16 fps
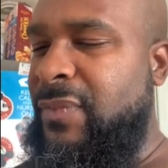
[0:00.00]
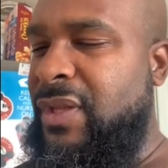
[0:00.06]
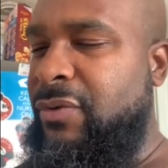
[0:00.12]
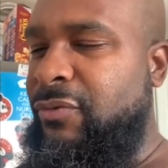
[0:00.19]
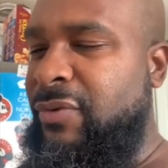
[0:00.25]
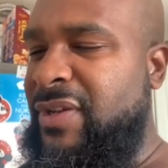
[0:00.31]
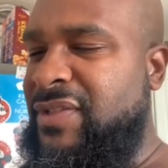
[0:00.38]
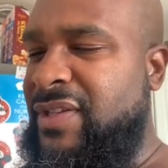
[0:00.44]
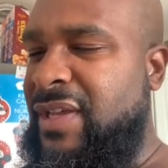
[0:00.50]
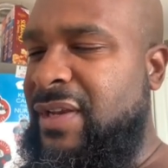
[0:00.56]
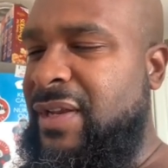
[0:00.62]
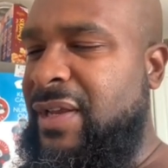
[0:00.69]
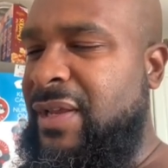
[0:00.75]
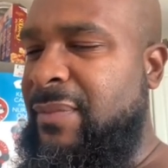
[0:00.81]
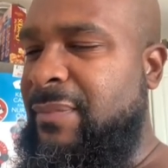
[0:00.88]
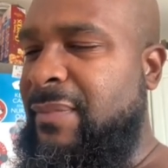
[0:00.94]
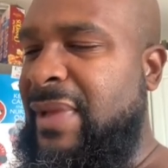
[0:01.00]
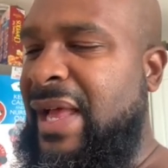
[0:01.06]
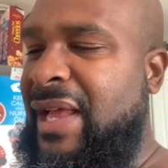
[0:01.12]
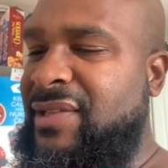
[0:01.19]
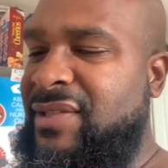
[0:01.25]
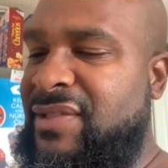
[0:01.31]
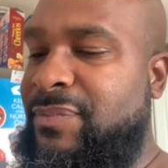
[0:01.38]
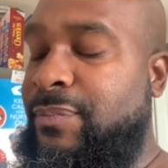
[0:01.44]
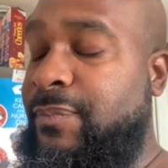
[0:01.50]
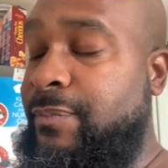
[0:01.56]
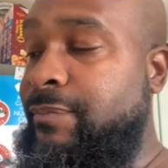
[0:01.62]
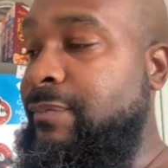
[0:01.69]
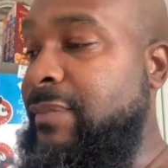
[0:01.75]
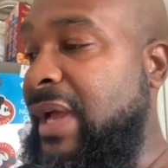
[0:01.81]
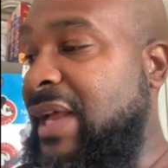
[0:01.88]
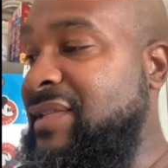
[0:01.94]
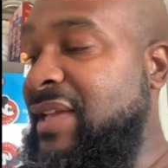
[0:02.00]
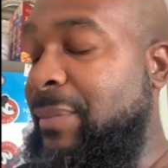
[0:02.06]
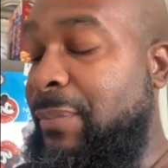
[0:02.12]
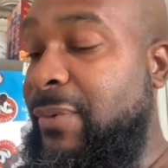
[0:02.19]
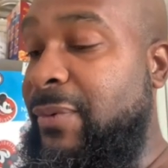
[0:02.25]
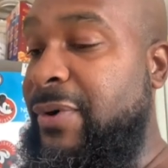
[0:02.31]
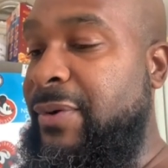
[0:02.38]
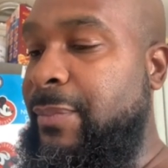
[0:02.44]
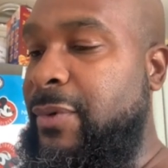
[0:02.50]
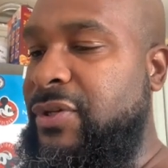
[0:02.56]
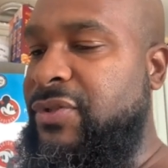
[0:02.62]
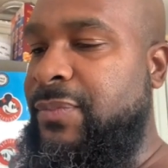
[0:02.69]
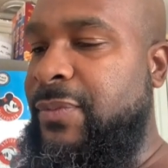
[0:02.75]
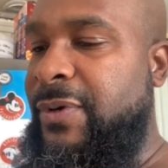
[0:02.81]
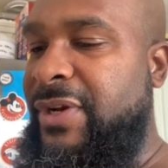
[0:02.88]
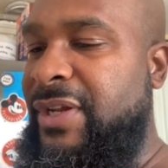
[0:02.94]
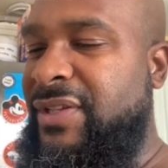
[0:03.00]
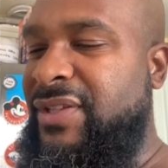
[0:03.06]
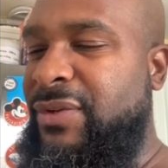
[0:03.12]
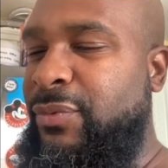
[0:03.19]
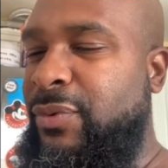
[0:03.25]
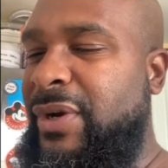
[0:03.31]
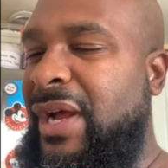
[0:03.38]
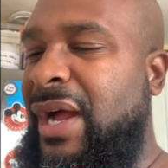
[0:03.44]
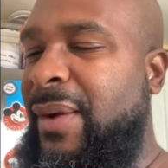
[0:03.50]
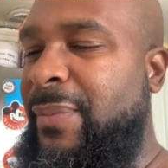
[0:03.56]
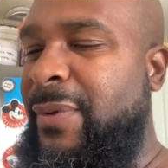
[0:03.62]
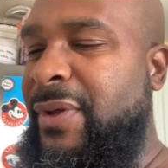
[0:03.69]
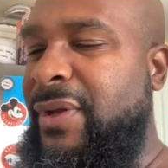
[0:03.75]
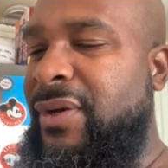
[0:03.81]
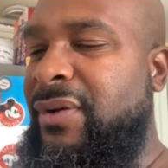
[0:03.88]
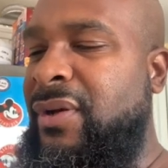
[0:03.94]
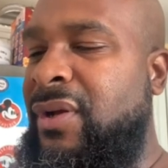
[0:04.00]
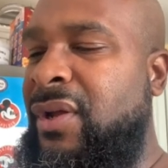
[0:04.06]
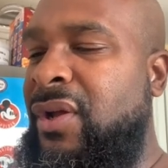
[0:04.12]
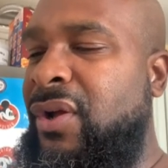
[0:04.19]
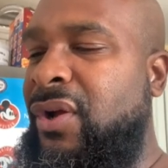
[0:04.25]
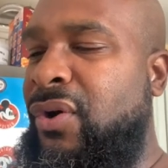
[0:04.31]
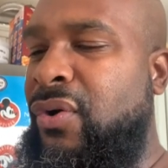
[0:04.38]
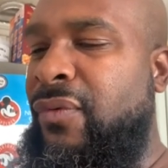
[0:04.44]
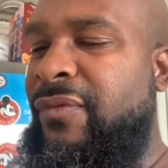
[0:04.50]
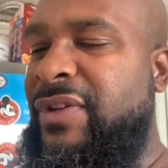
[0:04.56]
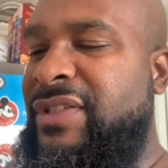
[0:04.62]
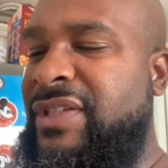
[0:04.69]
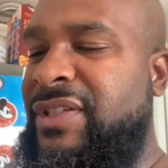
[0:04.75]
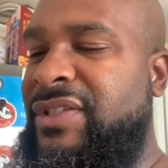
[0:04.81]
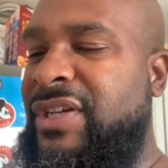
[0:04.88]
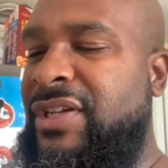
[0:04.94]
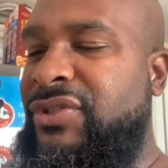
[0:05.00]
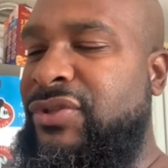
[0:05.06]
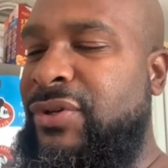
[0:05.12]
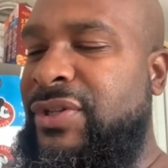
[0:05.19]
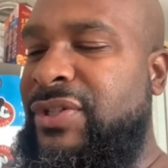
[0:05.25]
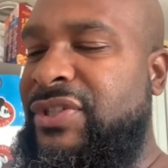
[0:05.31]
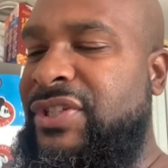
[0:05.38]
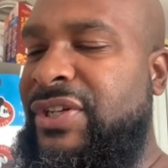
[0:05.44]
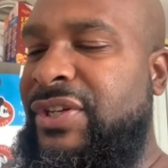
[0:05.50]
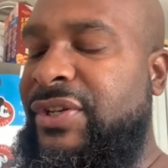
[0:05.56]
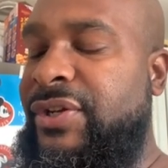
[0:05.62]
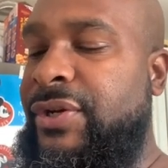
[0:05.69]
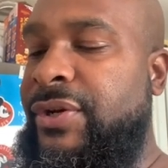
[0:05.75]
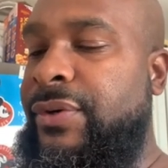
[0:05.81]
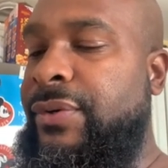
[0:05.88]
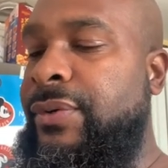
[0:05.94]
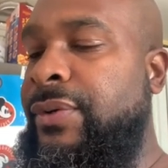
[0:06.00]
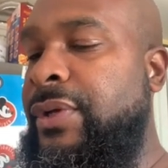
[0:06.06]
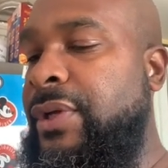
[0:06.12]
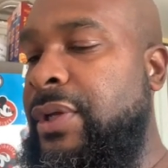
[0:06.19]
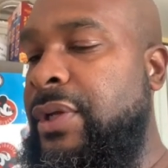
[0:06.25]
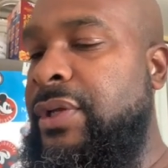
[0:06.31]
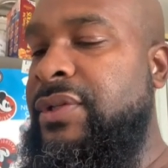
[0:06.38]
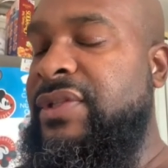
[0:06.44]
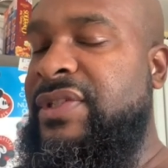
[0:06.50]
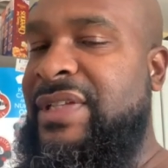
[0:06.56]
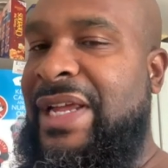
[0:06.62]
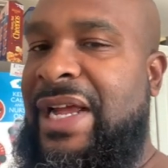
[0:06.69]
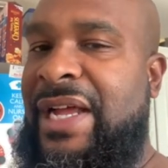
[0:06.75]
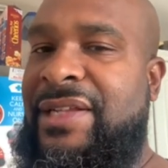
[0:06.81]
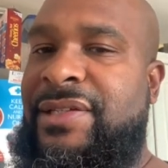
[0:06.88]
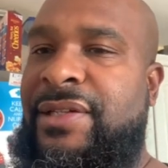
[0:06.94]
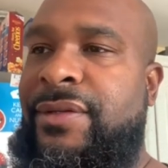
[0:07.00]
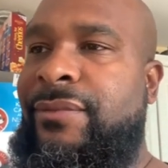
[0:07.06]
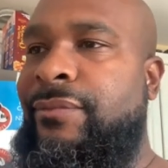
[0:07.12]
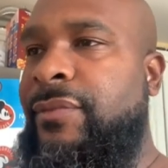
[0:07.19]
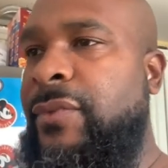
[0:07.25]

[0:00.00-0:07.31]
risking him. As I pretty much predicted would happen, Kovacic and Jorginho started.